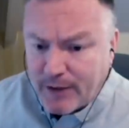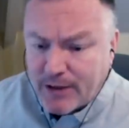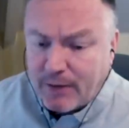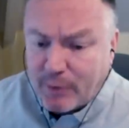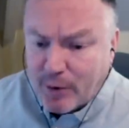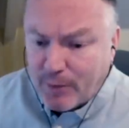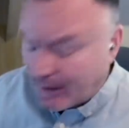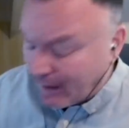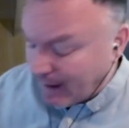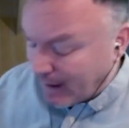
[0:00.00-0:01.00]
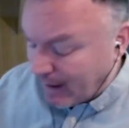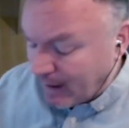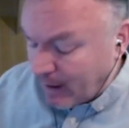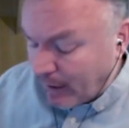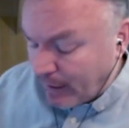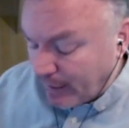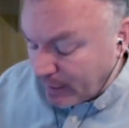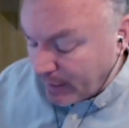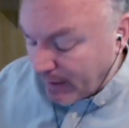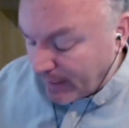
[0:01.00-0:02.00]
like Raw Pagar on the
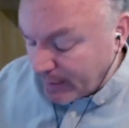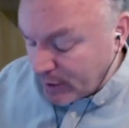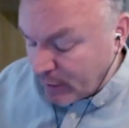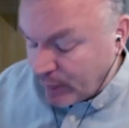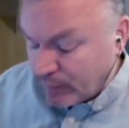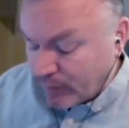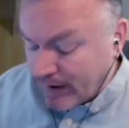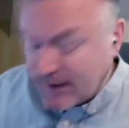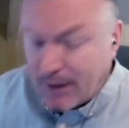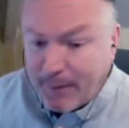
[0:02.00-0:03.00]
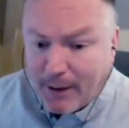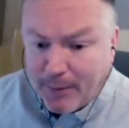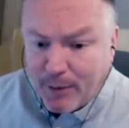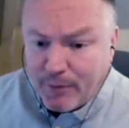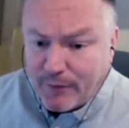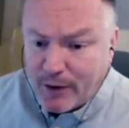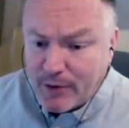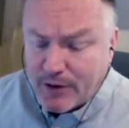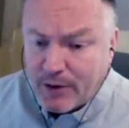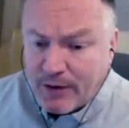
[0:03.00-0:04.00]
ground, a shortened right up. Album
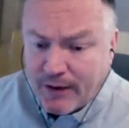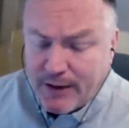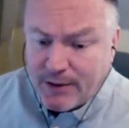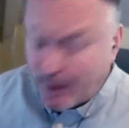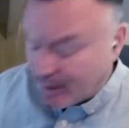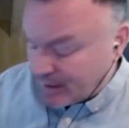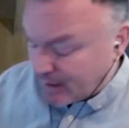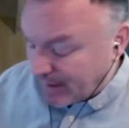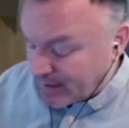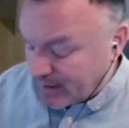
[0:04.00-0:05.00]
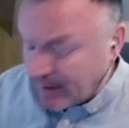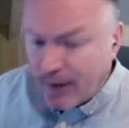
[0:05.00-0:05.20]
Photo is much tighter.